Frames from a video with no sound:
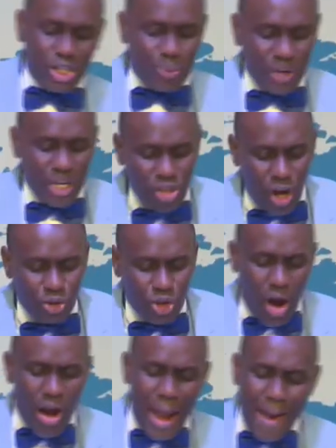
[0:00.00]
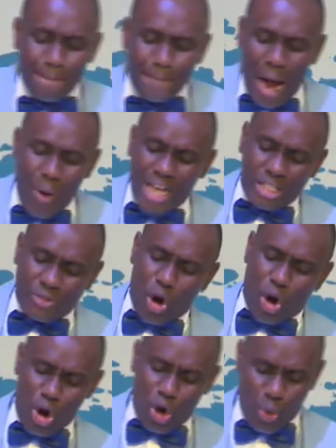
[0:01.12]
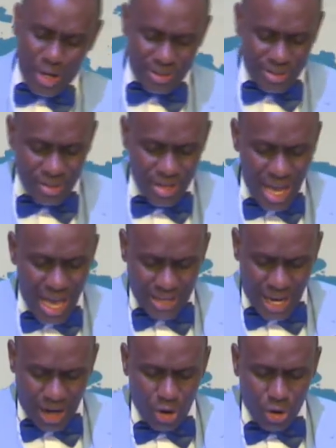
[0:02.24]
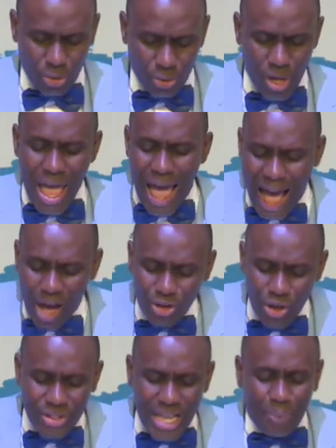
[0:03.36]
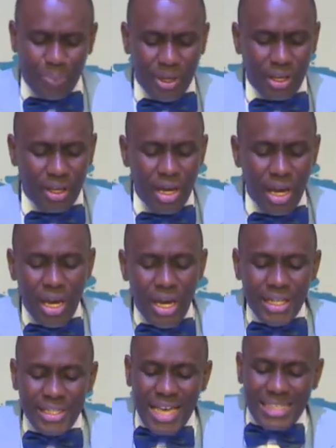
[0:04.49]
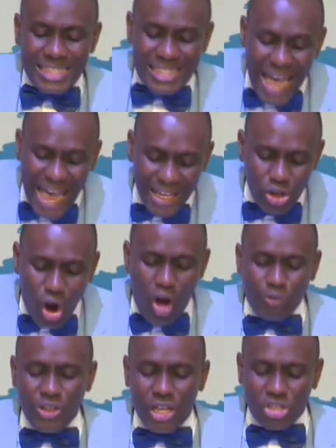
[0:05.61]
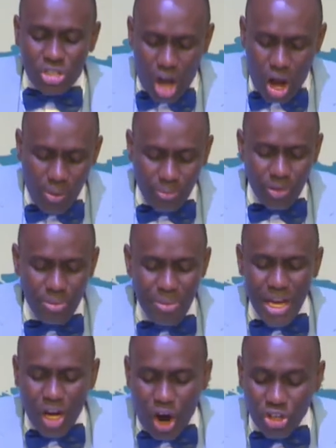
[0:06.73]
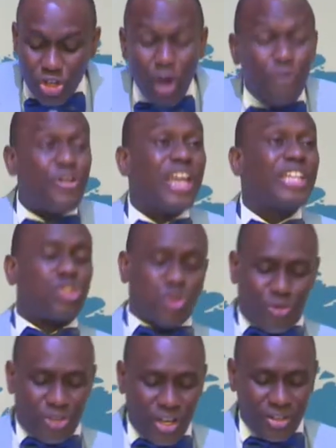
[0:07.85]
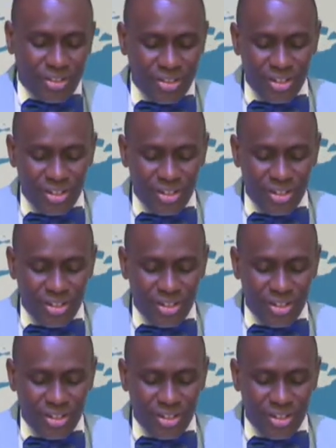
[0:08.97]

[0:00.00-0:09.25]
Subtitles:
spirit of joy empowers for conquest, as I conclude. How does that be? The sight of the storm may cause your faith to fail